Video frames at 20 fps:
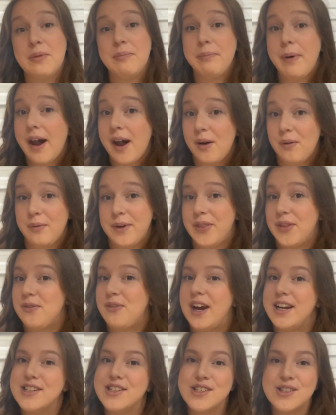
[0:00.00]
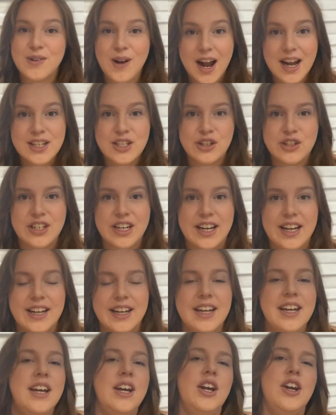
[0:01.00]
But with the right
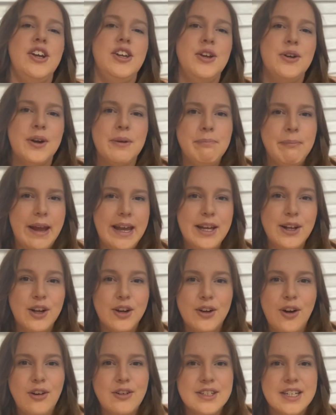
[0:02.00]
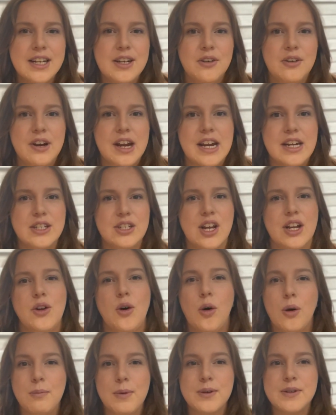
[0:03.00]
strategy, you can make content creation
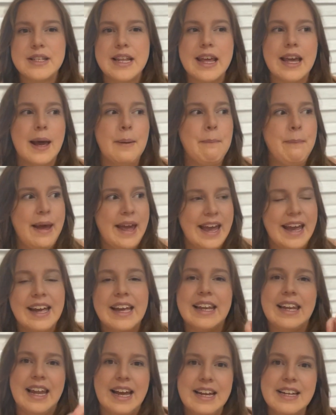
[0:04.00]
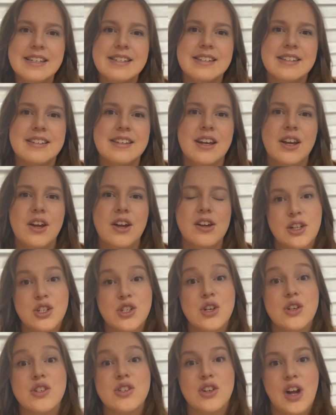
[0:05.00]
almost like a pick list. So
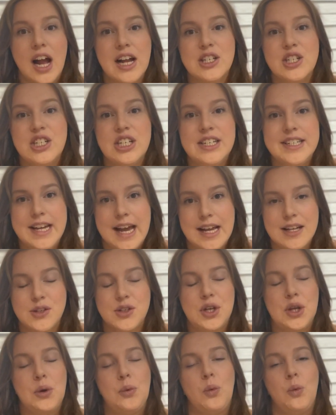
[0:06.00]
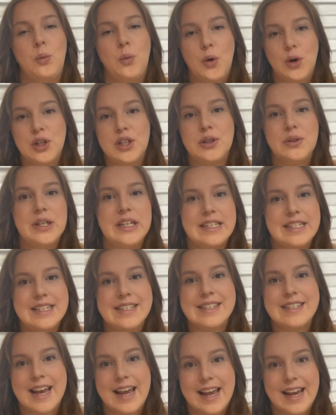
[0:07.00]
your strategy tells you what you need to
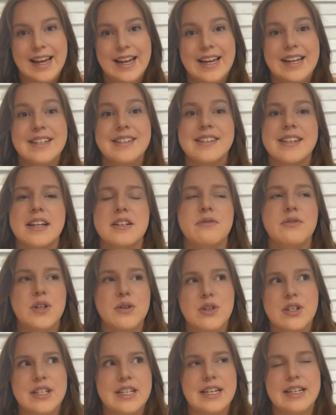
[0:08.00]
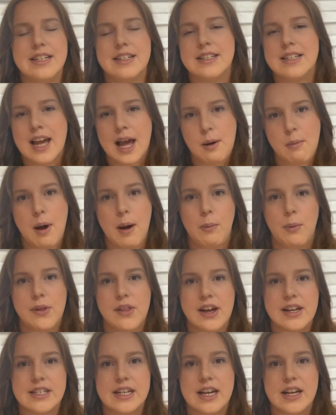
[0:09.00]
say, instead of you just needing to come up with
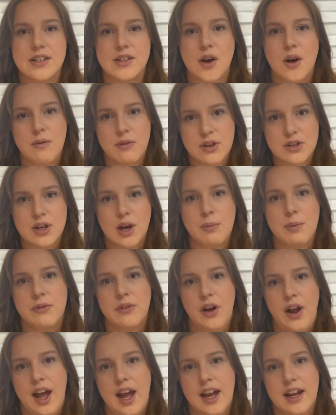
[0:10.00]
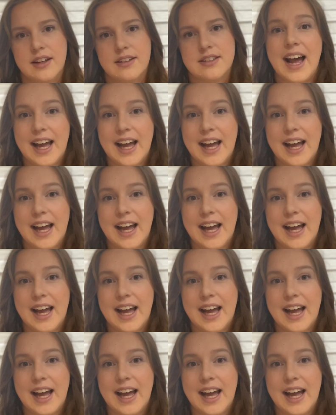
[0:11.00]
ideas off the top of your head.